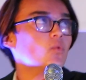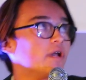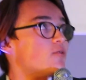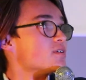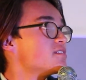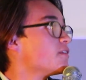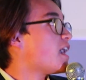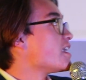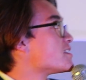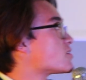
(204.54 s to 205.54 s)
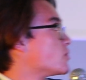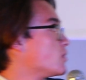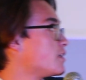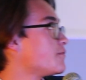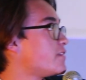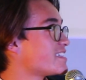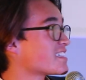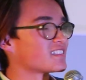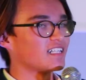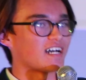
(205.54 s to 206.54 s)
When I was in high school in
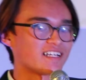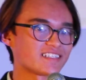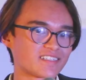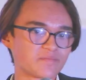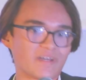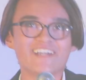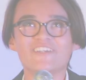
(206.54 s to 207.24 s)
physics class, I